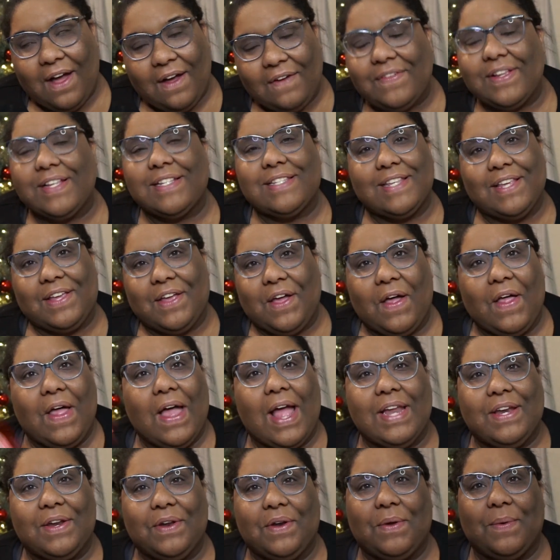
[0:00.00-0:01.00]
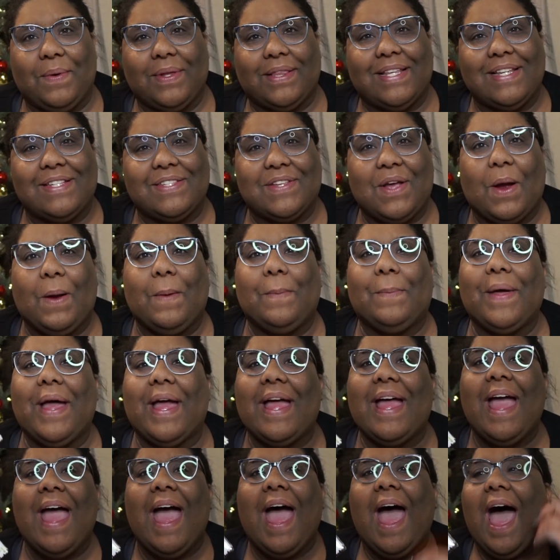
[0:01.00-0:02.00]
Obviously, y'all, I don't know what these are,
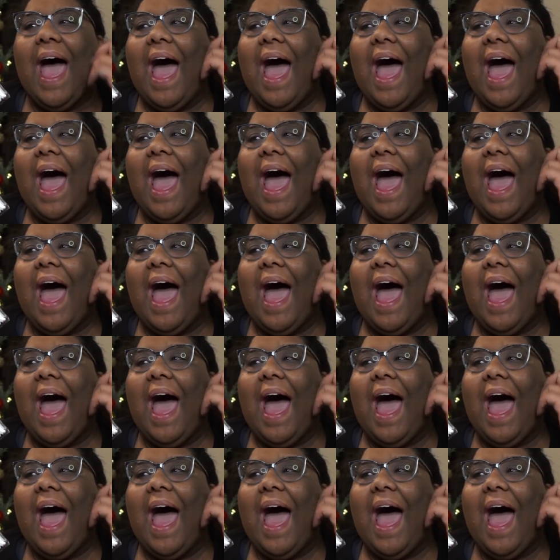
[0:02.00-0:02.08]
but